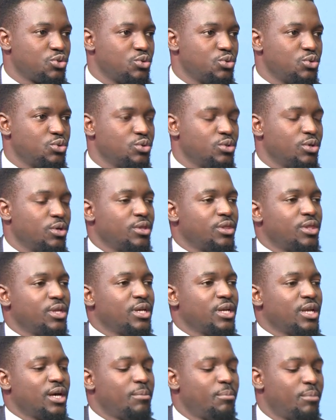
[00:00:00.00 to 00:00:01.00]
to the
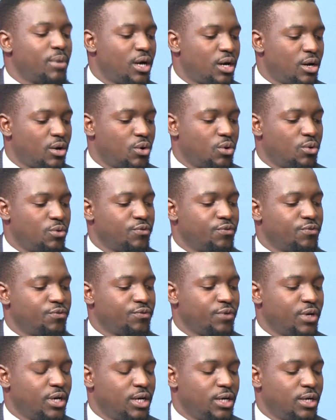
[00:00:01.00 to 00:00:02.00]
number of
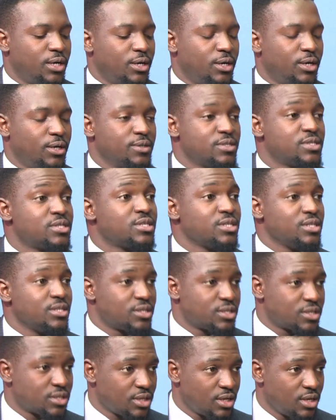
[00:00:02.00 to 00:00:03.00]

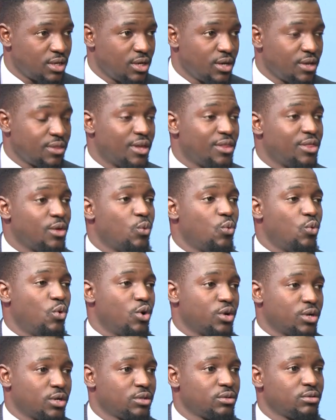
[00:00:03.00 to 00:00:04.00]
seats that they
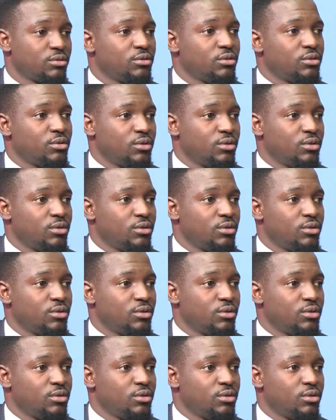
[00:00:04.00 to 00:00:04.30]
won